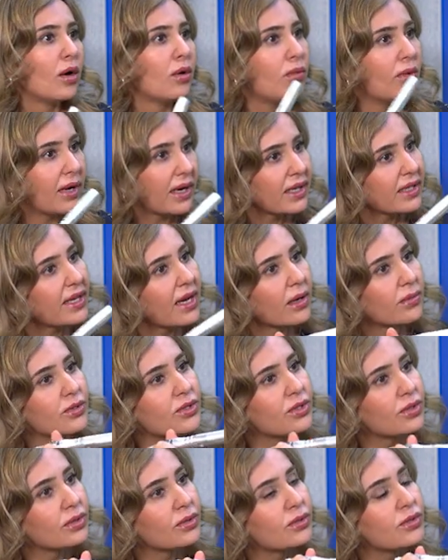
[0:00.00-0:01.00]
When it comes
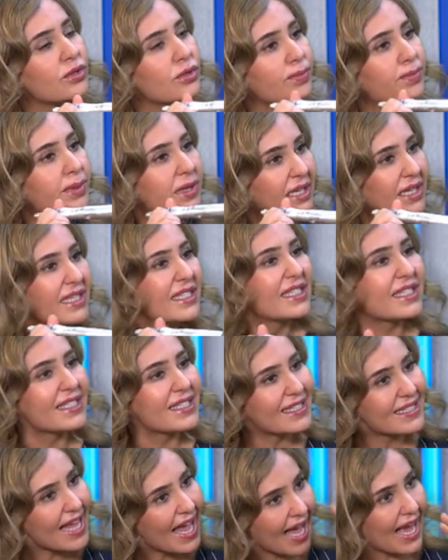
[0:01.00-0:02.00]
to pitted
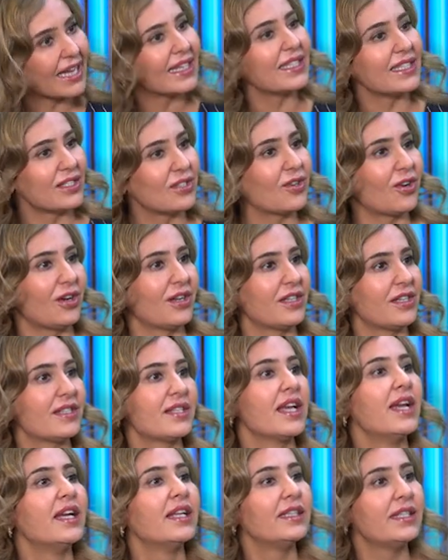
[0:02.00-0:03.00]
acne scars.
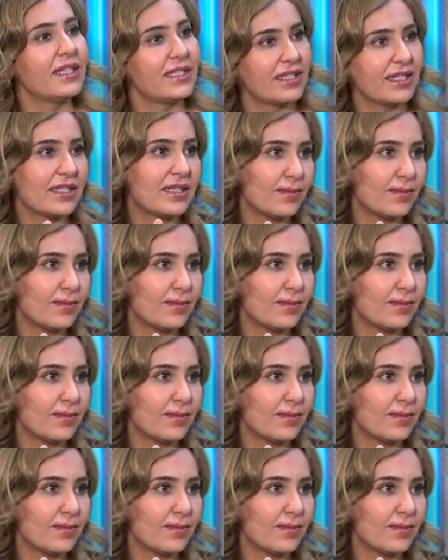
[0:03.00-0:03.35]
This is the